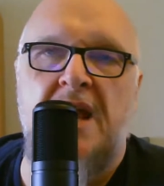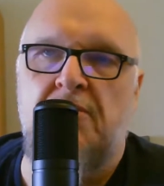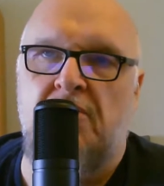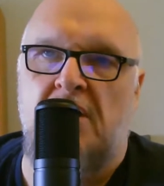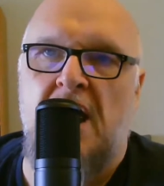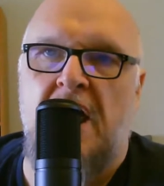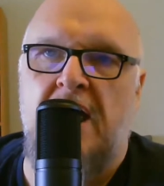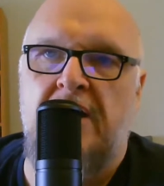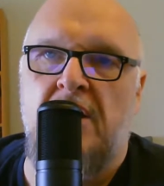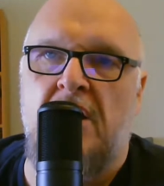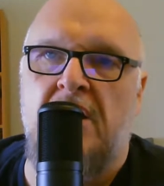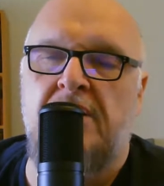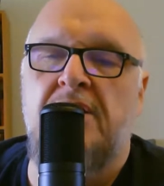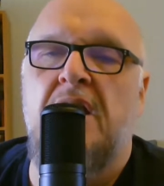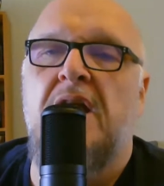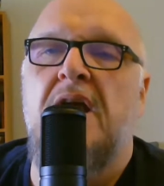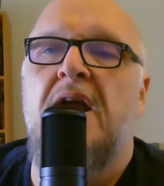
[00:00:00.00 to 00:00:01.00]
rely
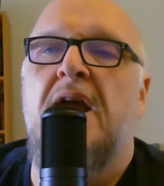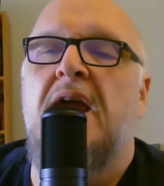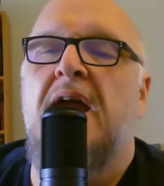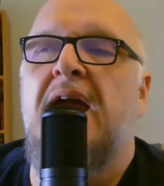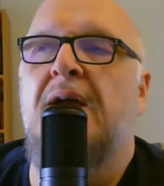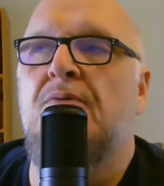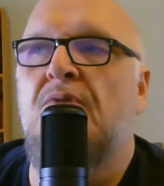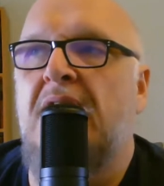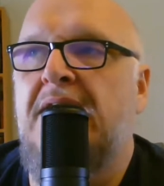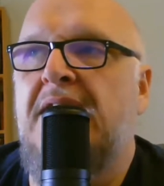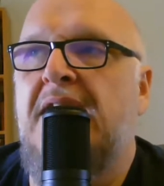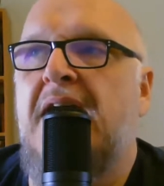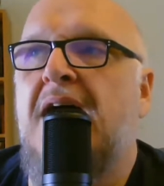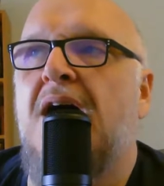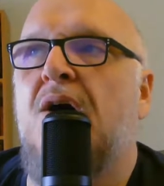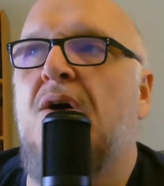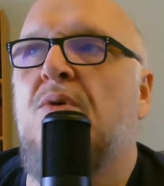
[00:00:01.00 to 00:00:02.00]
on. And right
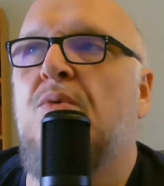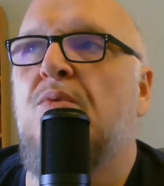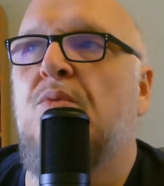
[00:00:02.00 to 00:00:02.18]
now,